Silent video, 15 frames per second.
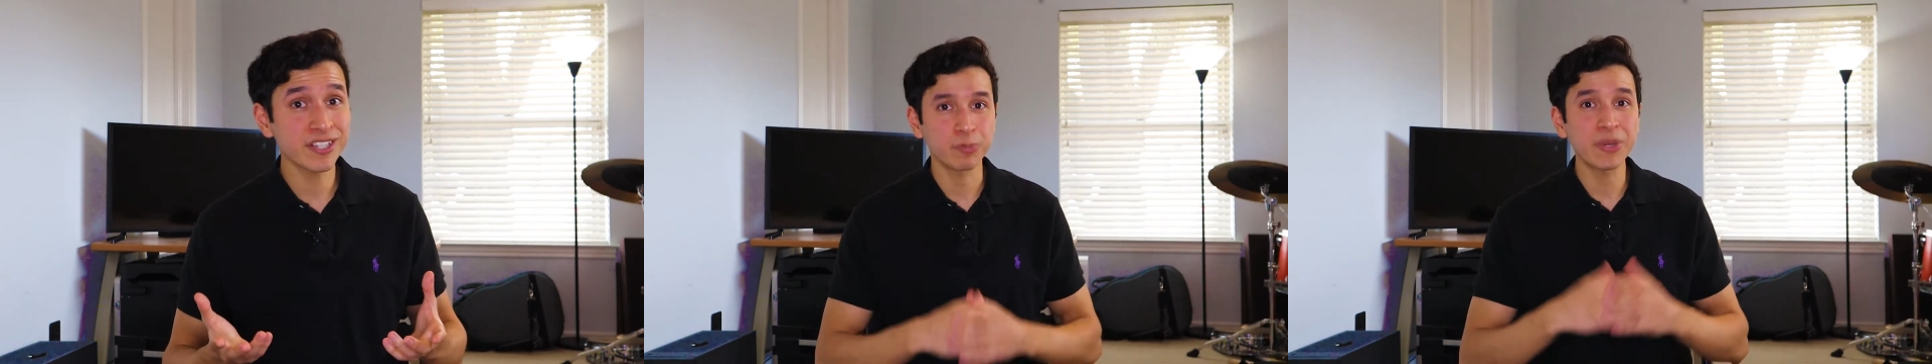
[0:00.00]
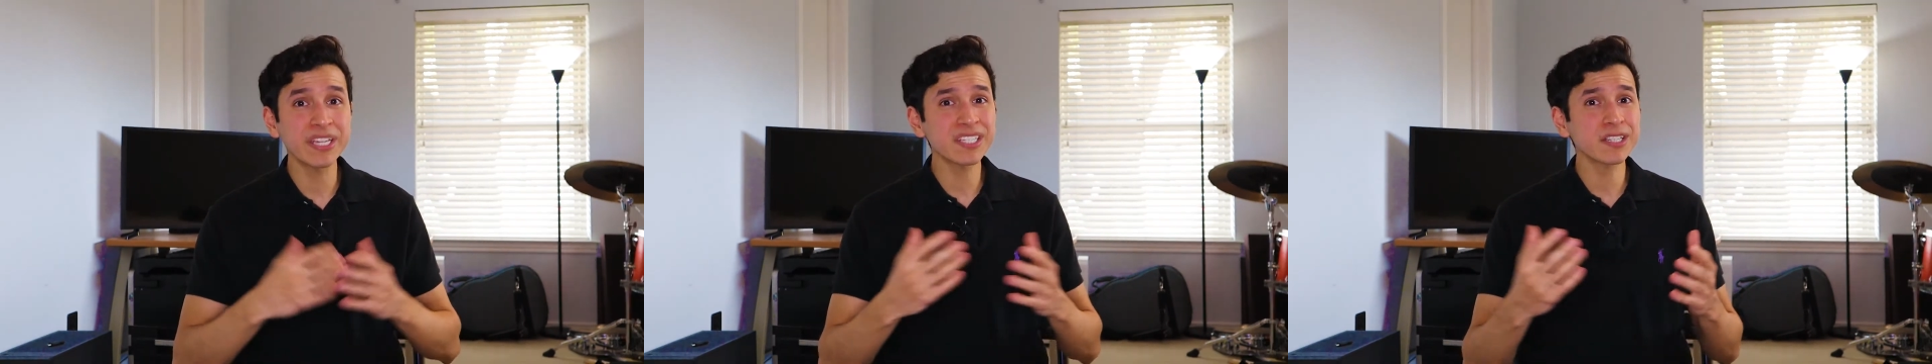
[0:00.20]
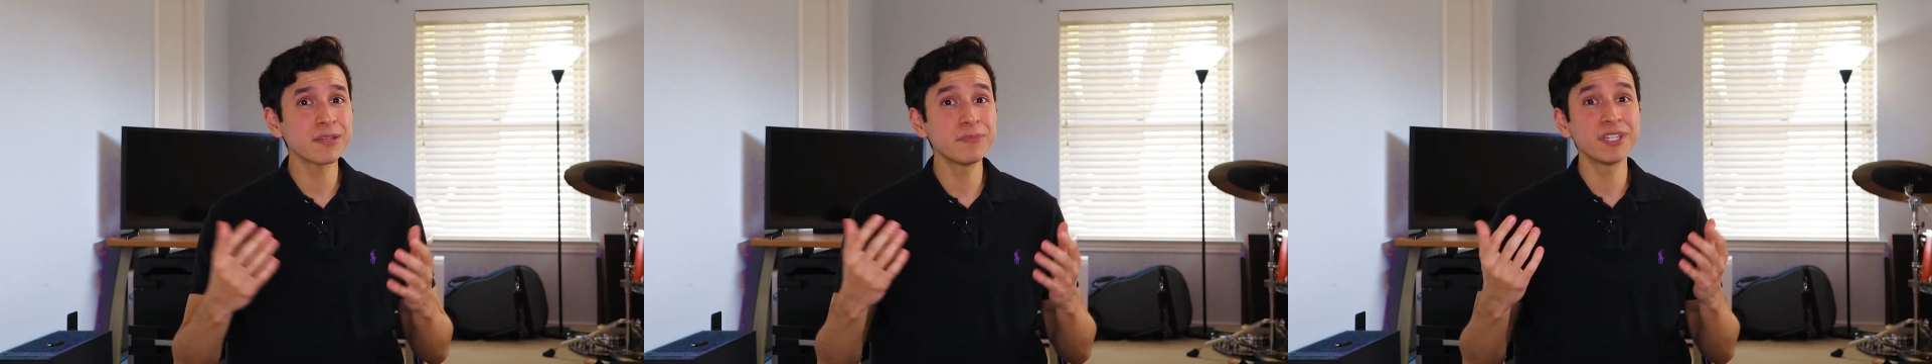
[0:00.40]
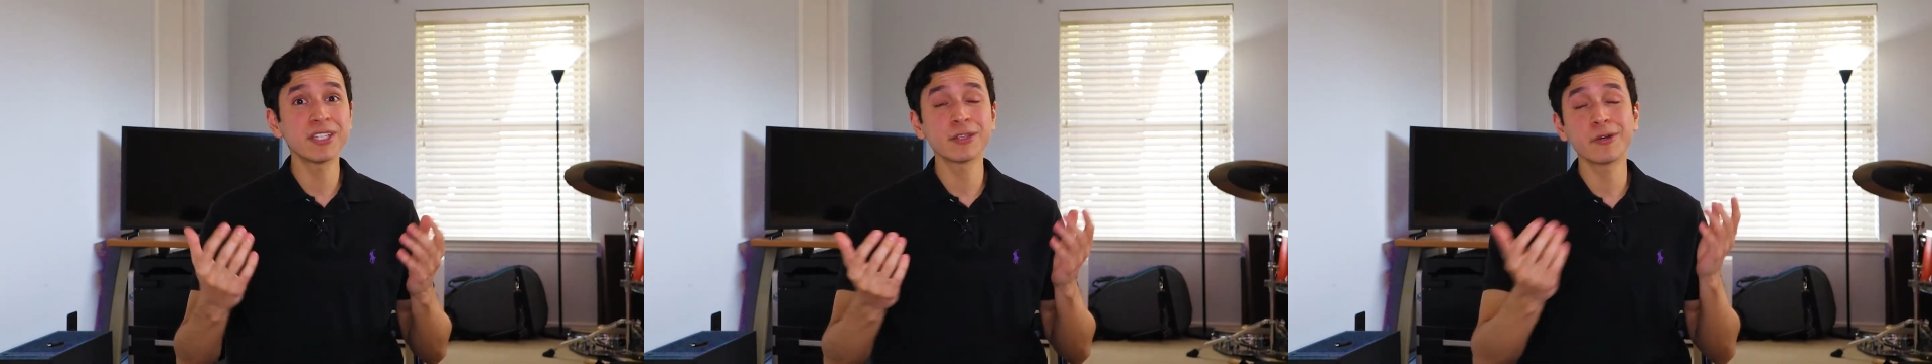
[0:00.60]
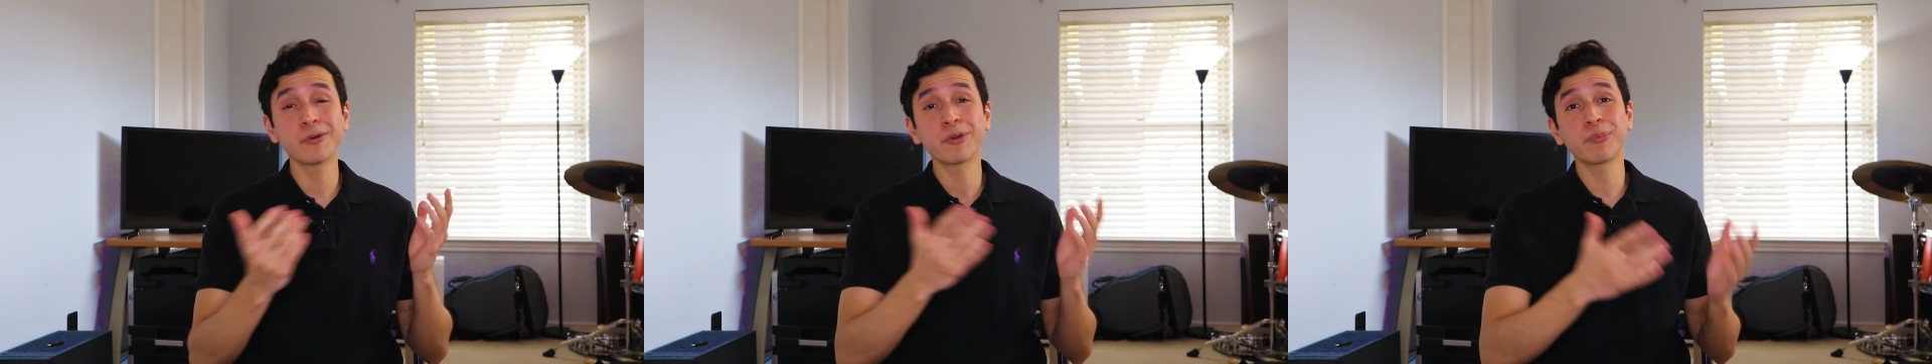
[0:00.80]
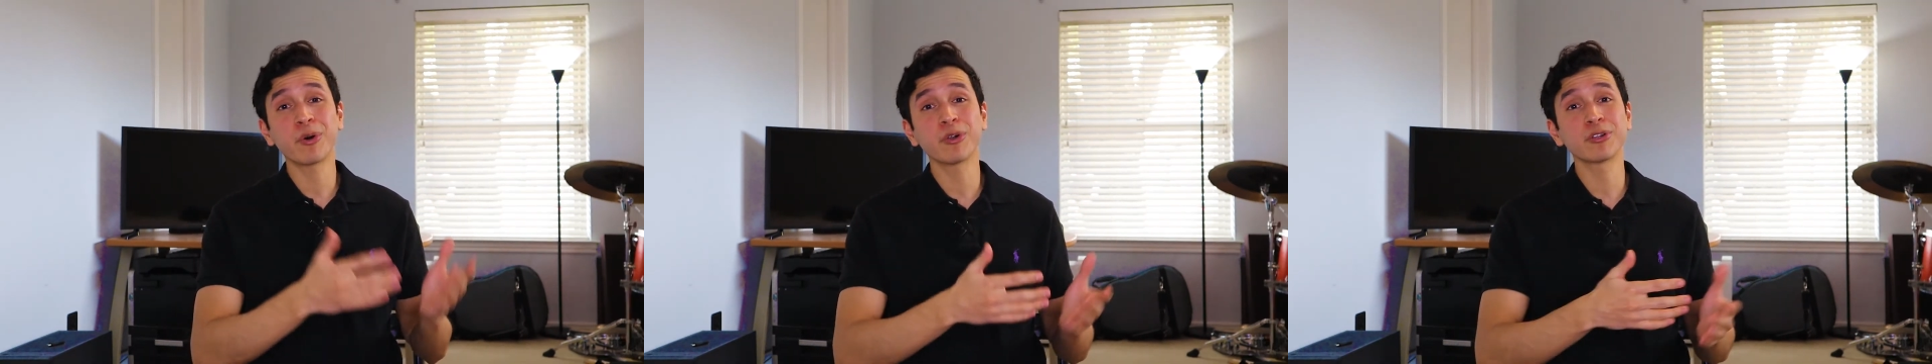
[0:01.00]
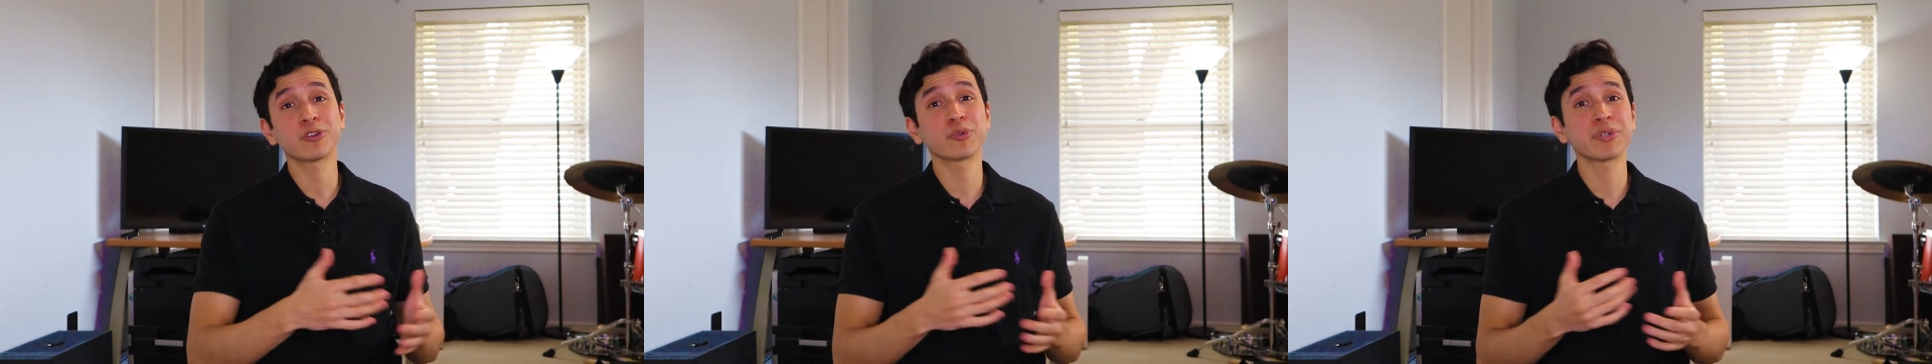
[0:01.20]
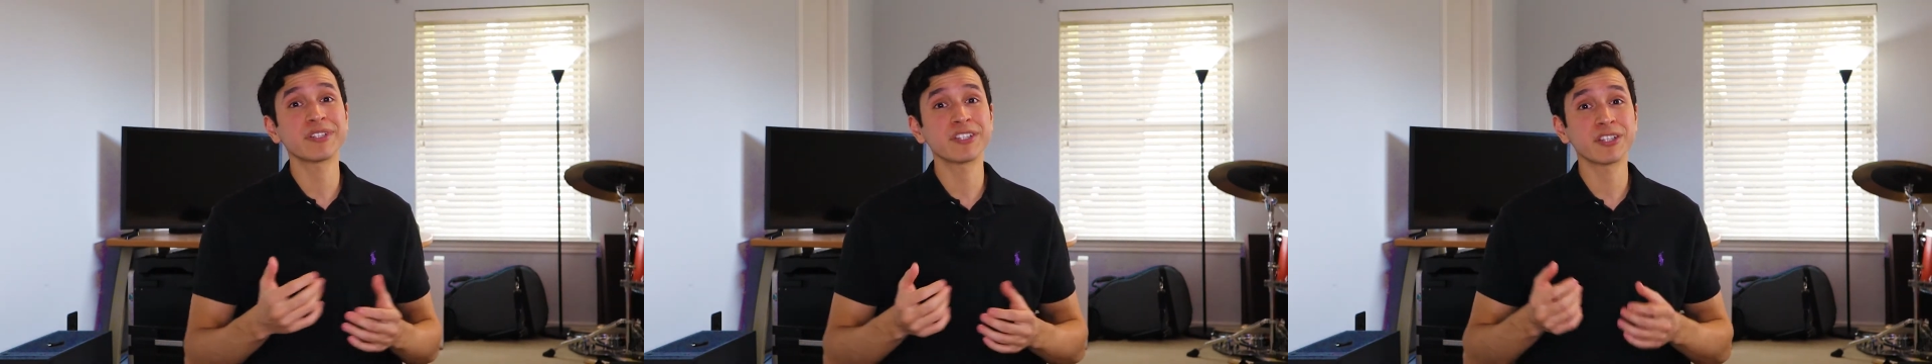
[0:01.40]
would basically mean Logan Paul
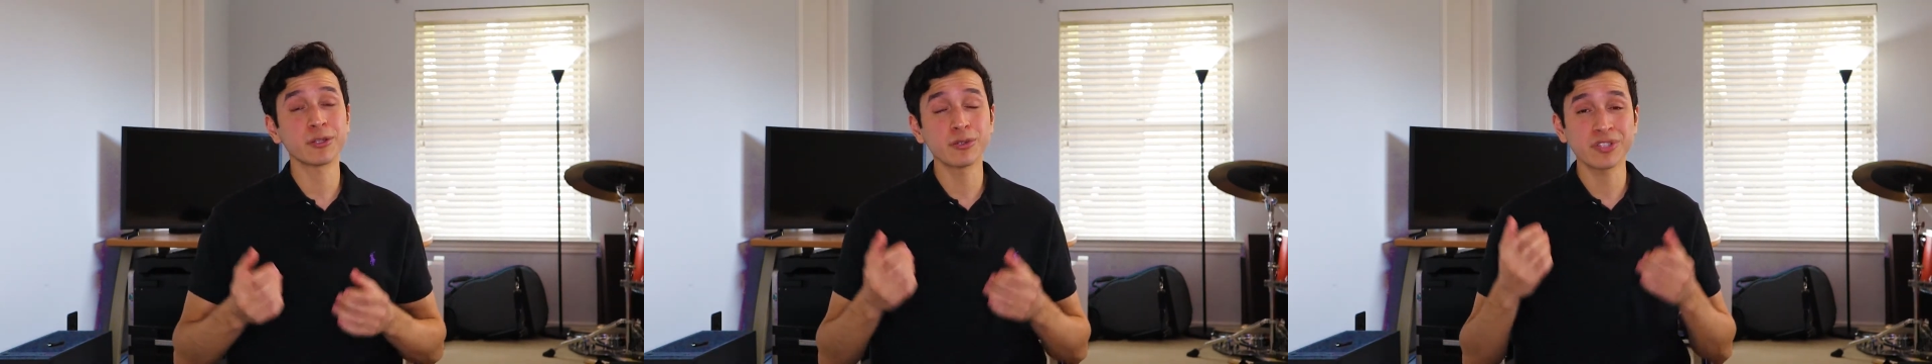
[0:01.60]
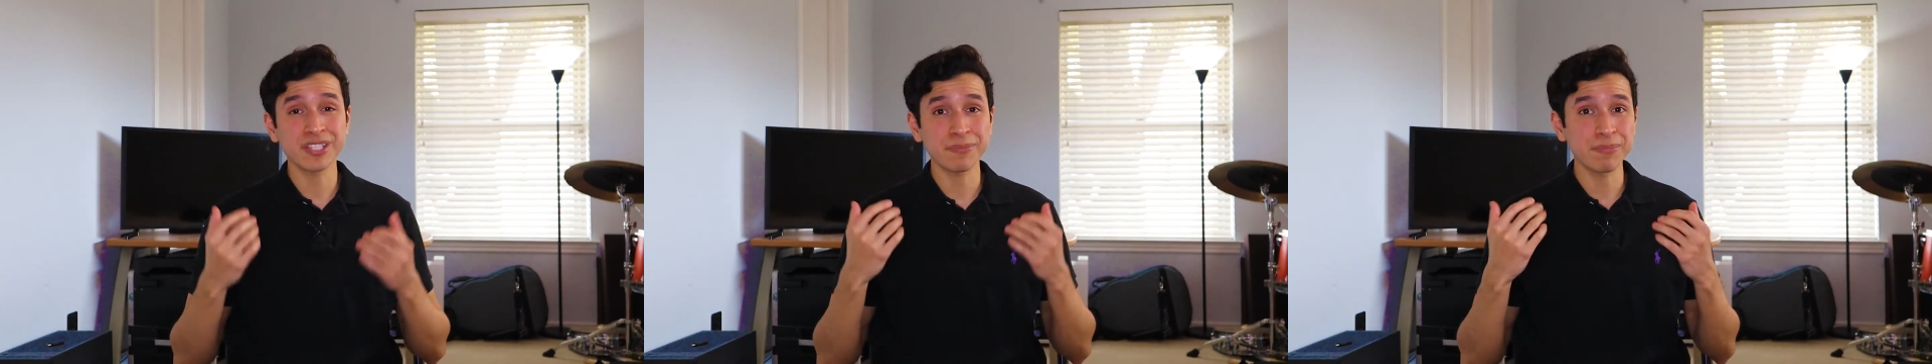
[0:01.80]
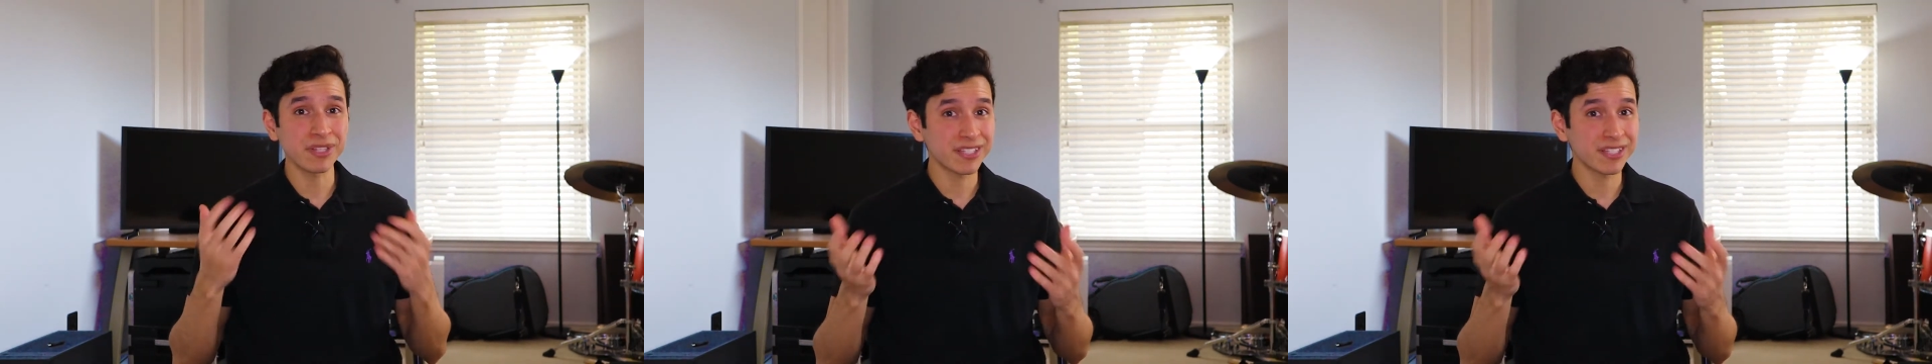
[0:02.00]
agreed to losing